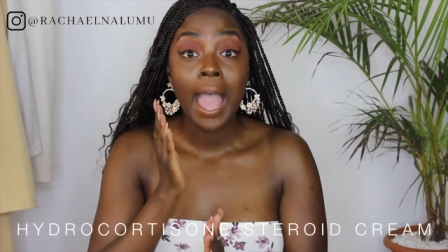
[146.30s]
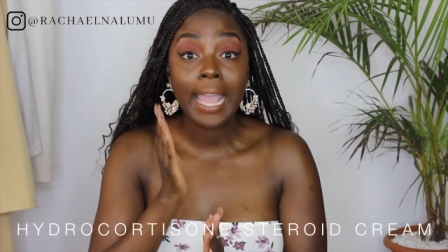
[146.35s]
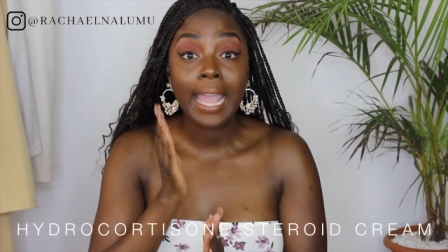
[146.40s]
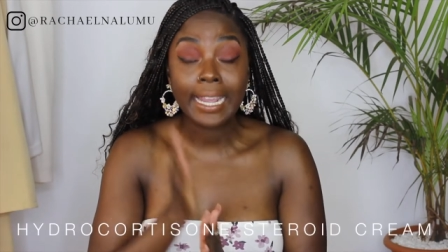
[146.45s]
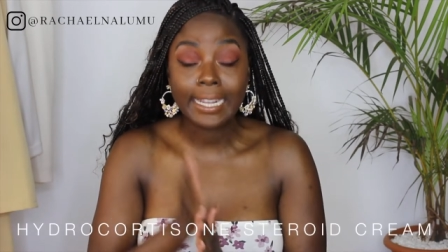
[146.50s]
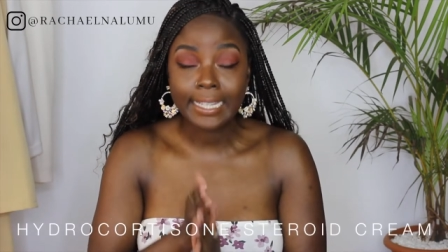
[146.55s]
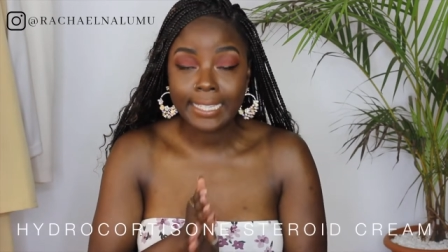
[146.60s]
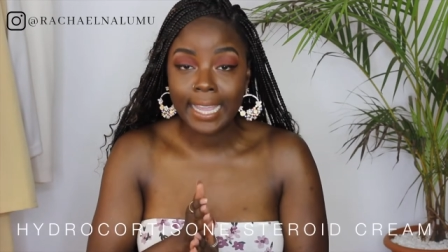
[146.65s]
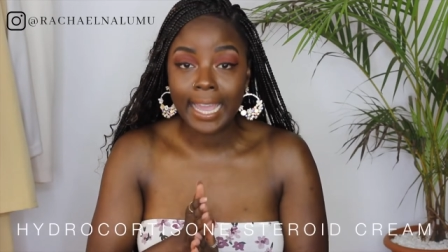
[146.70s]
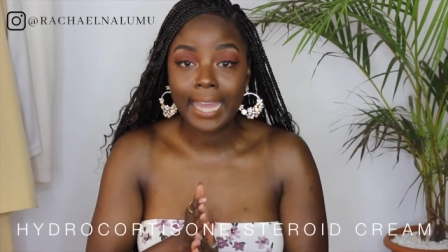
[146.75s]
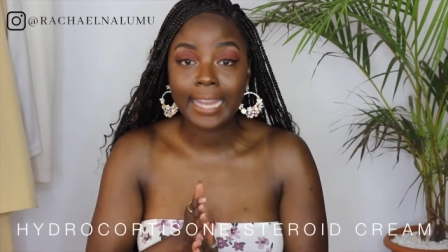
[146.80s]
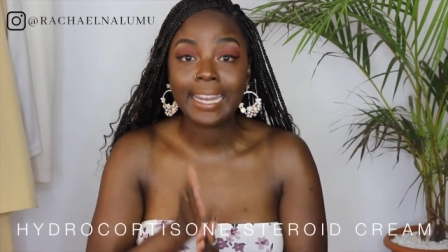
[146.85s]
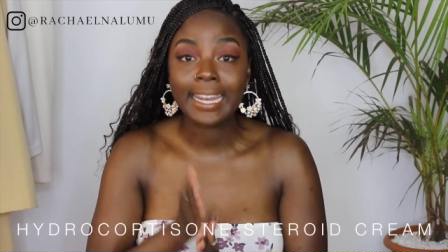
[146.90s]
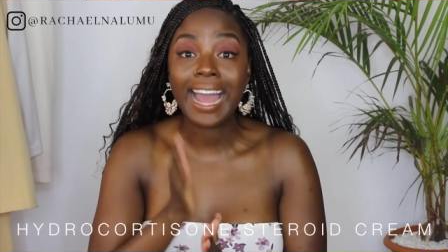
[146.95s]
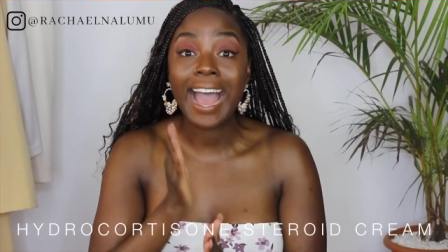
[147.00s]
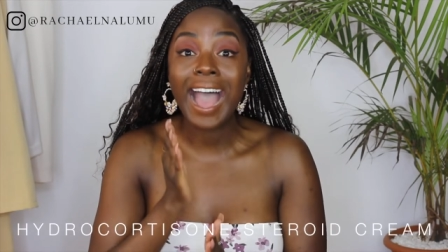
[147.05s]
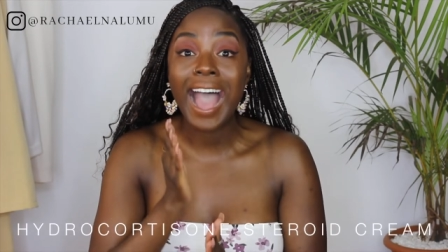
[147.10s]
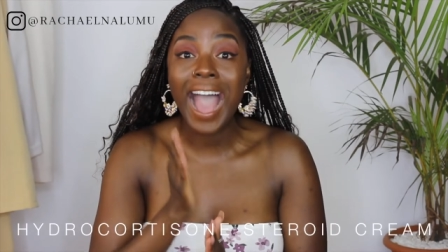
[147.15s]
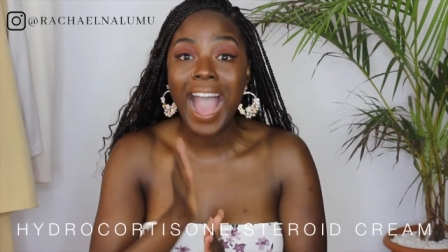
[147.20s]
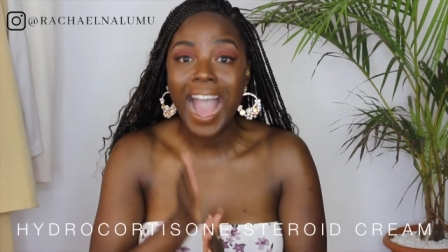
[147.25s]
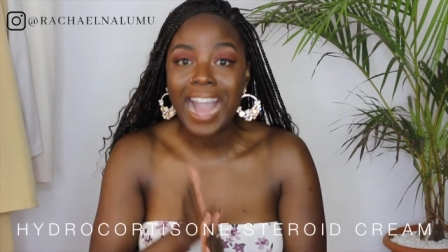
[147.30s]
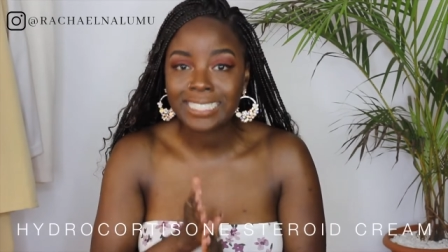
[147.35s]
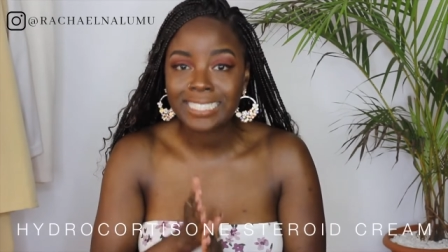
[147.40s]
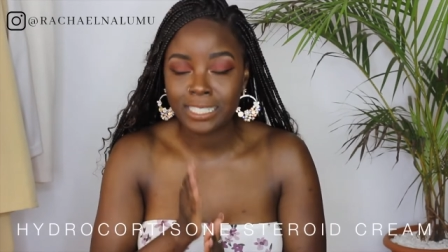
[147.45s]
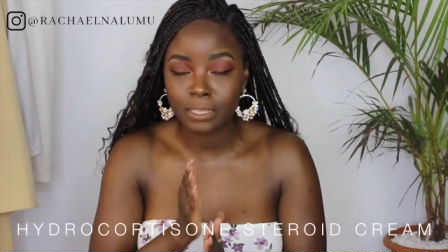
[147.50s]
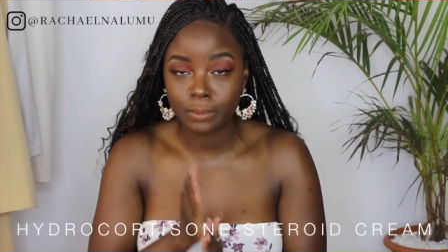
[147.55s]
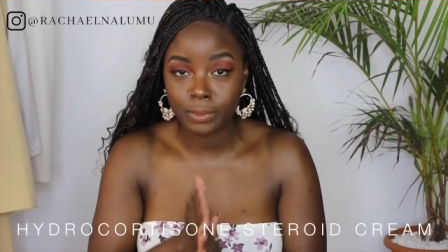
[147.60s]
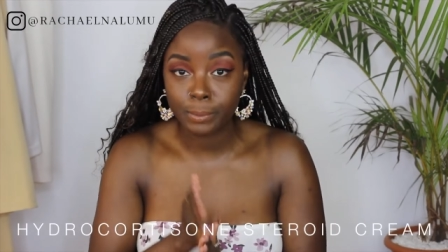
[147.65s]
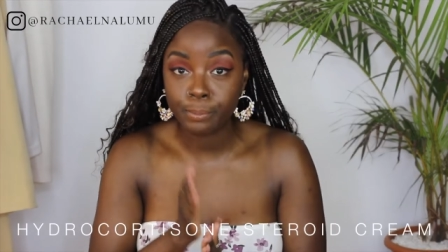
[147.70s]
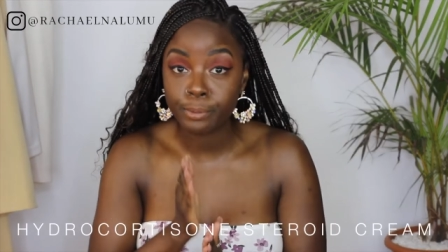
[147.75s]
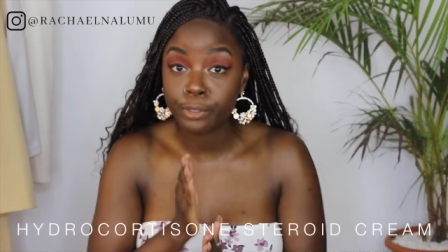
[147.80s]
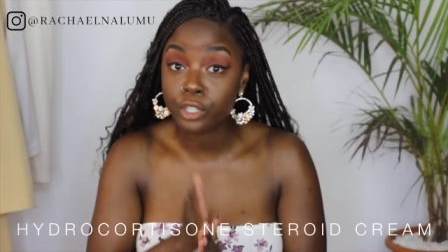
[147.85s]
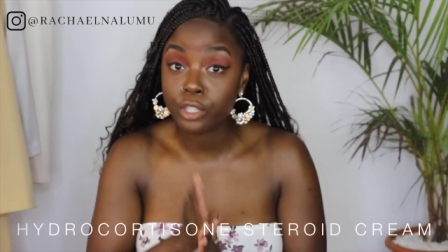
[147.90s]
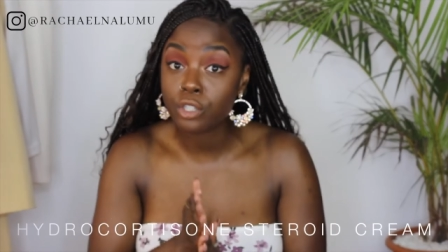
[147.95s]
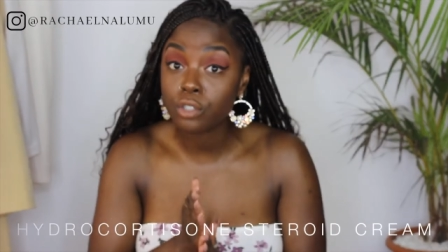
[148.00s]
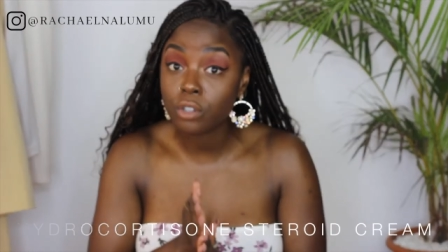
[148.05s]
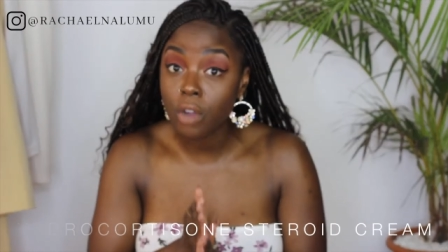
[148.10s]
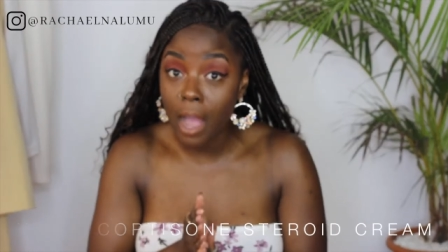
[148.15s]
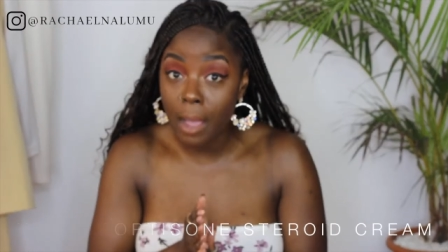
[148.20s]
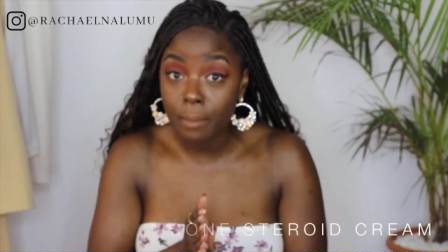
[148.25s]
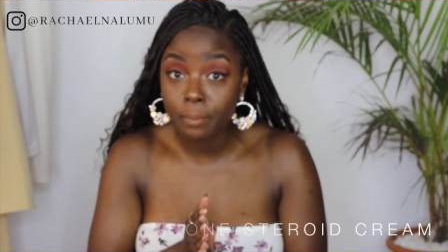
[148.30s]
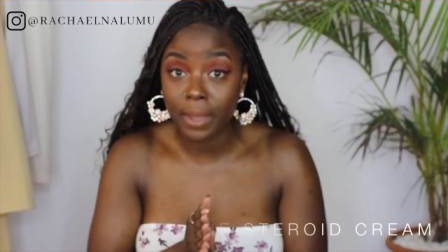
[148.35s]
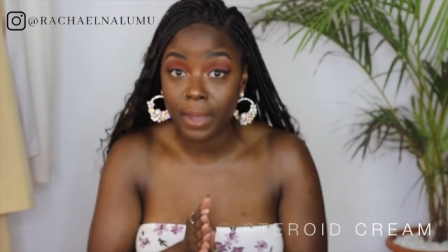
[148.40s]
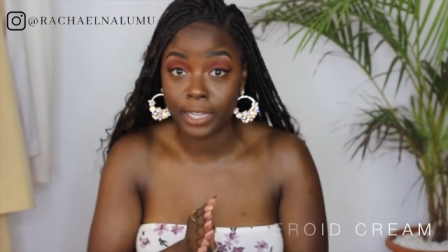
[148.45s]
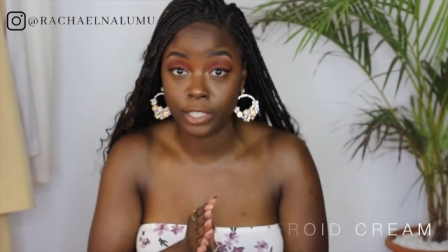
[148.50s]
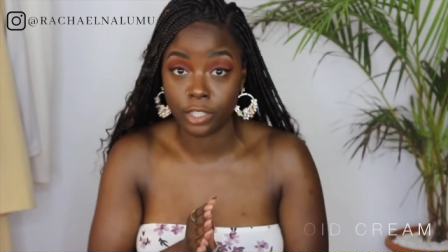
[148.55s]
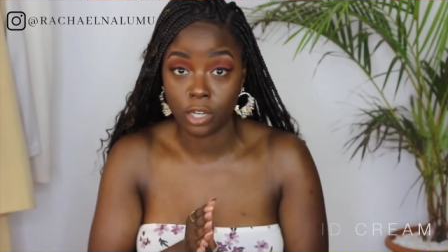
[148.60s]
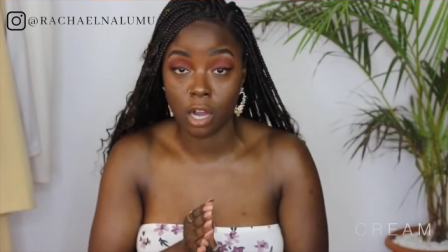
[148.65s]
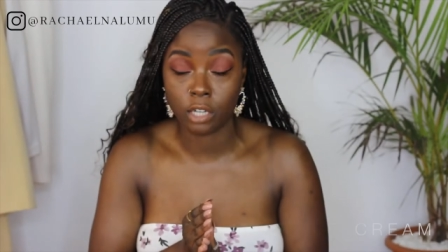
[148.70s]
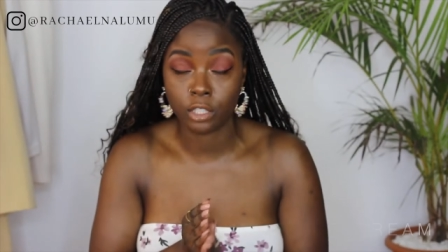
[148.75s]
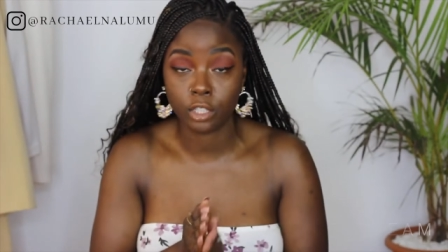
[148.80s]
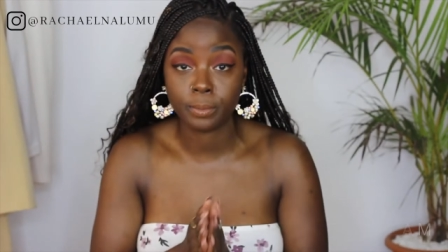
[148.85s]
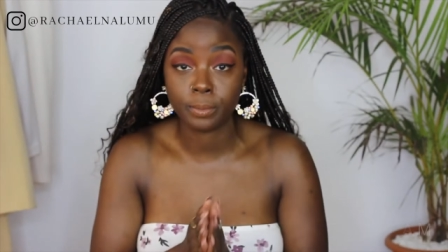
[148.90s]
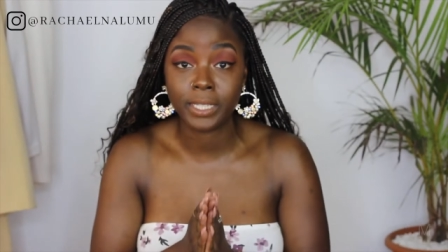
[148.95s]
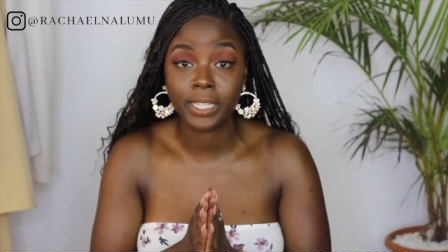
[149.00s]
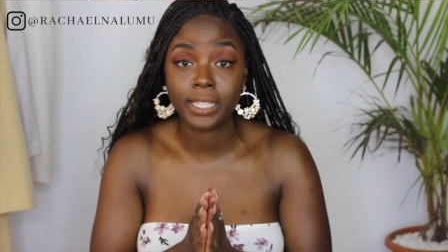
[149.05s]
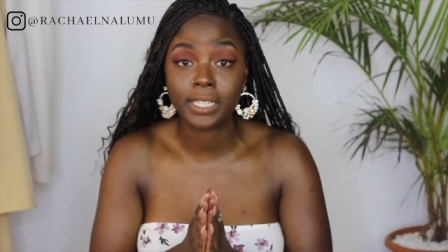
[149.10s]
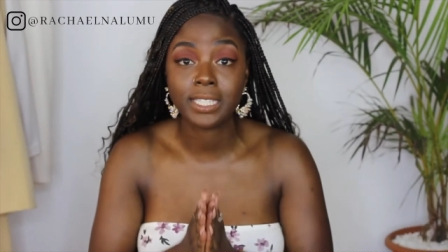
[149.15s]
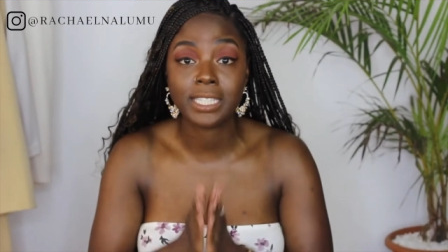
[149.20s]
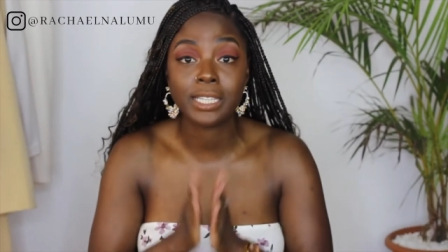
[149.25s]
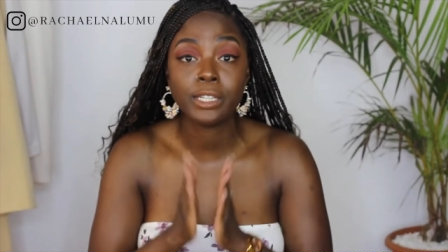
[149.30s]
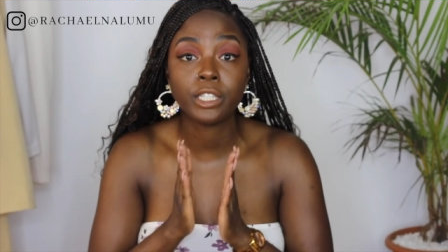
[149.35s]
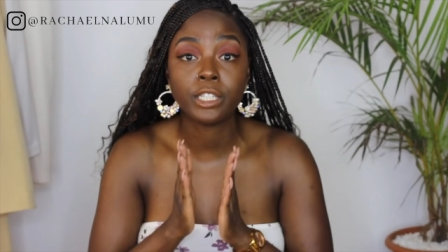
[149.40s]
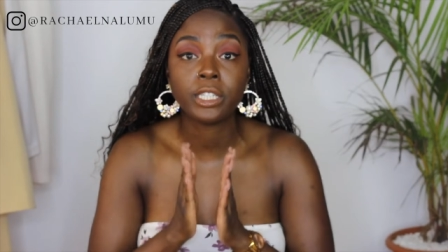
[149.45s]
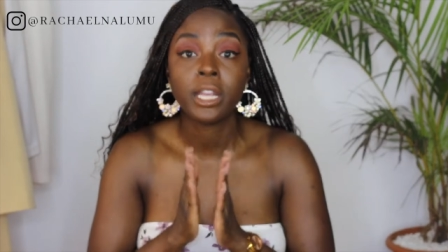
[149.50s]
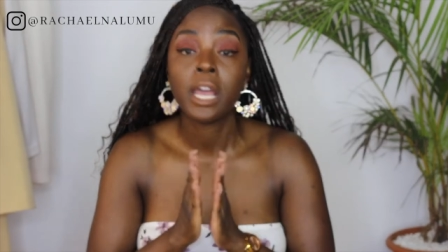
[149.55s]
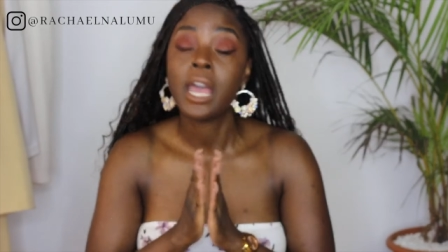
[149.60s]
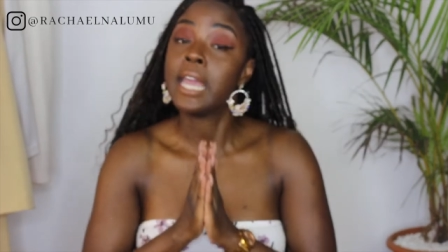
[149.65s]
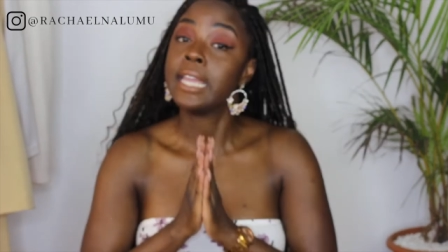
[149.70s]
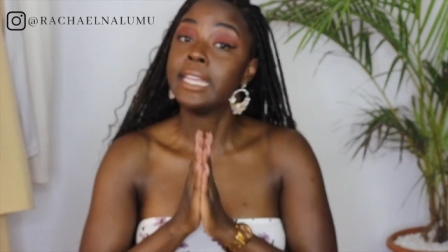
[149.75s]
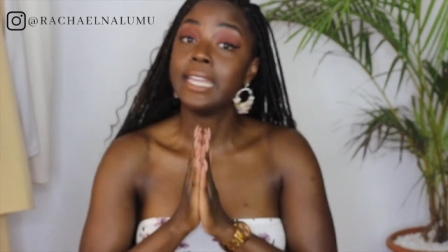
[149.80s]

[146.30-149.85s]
in Canada has to be prescribed by a doctor because it's,